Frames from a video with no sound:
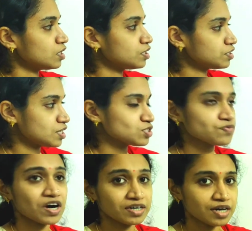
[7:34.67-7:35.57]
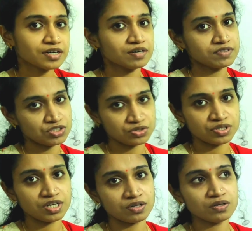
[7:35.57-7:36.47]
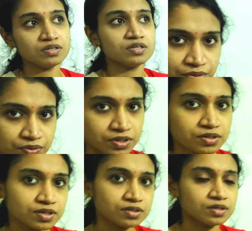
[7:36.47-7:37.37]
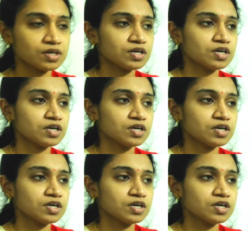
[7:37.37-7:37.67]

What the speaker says: In case of ulnar nerve injury, then